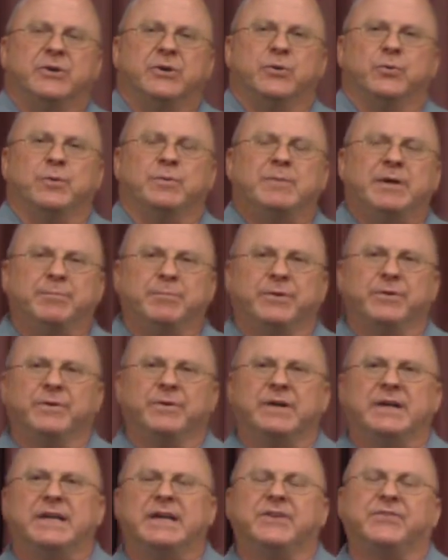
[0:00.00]

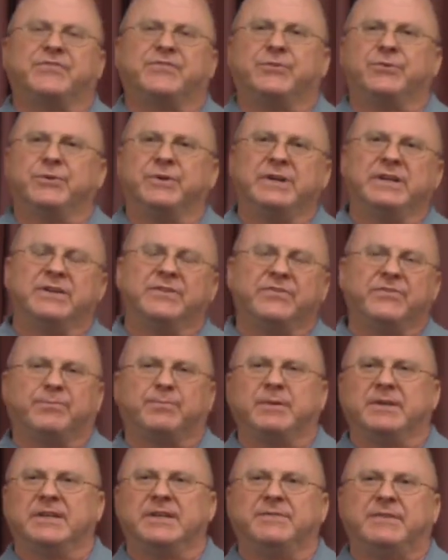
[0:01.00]
Remember, historians
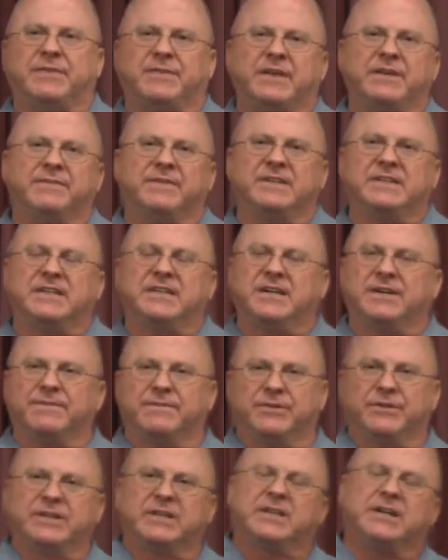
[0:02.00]
believe that they've
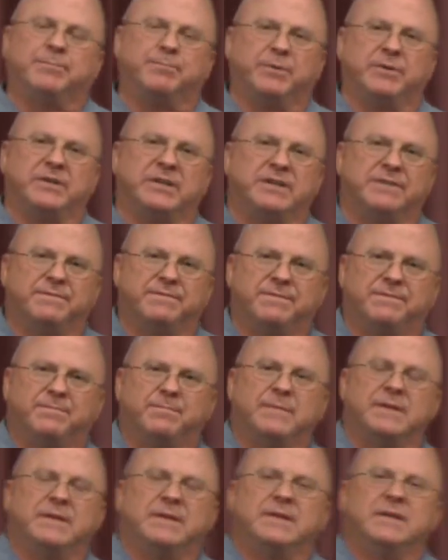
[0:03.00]
uncovered a couple of
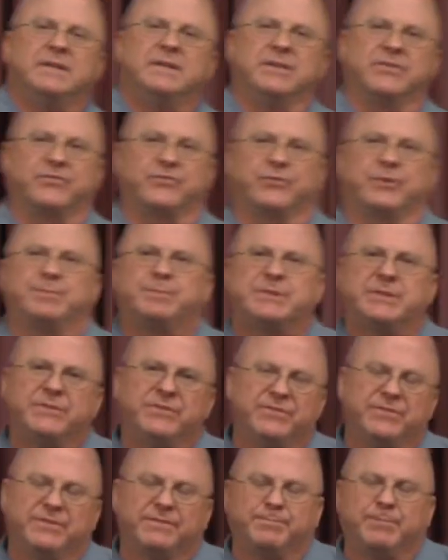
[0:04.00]

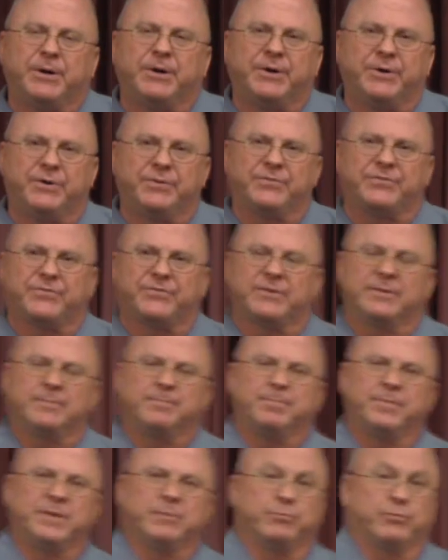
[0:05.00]
descriptions of Paul's
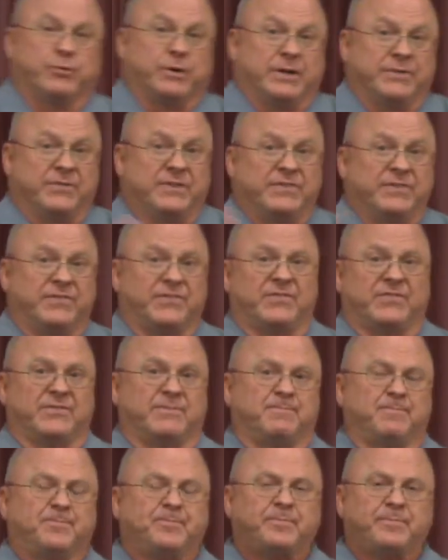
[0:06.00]
presence.
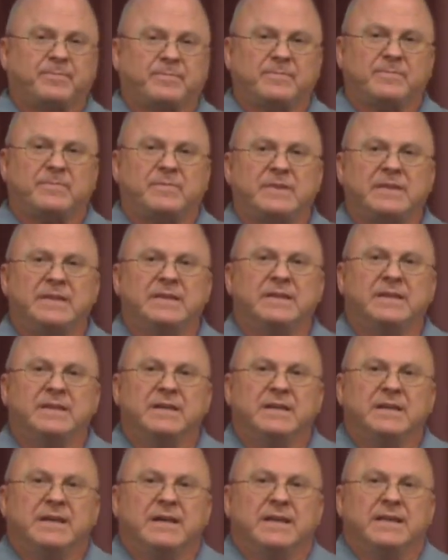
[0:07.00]

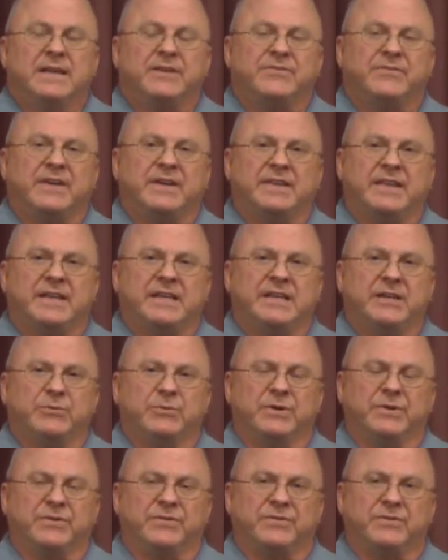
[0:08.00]
They say that he
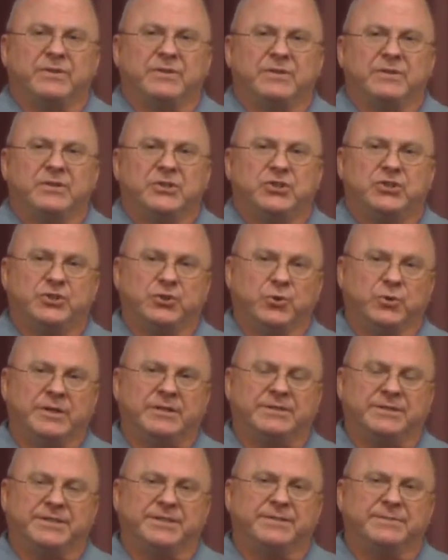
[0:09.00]
was
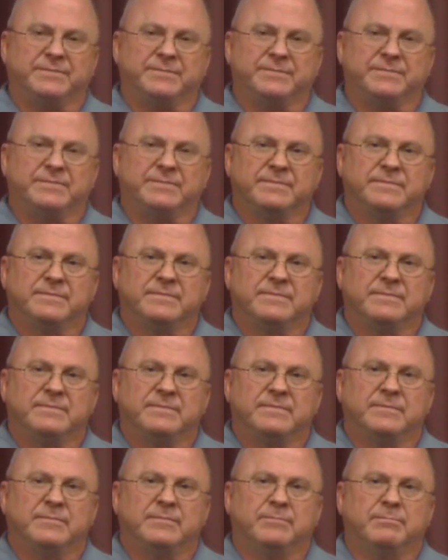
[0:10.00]
short,
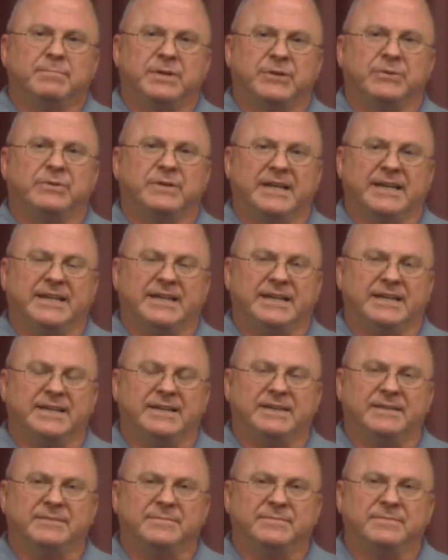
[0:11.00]

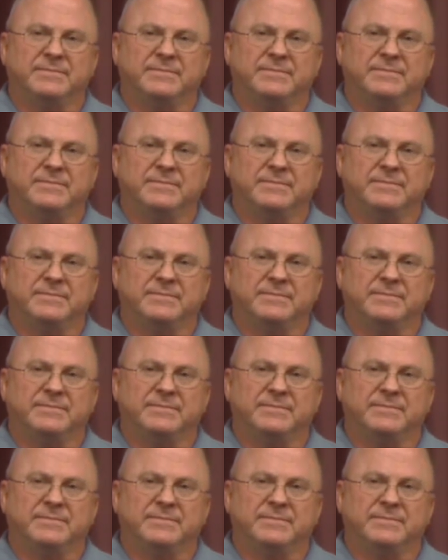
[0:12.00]
bow-legged,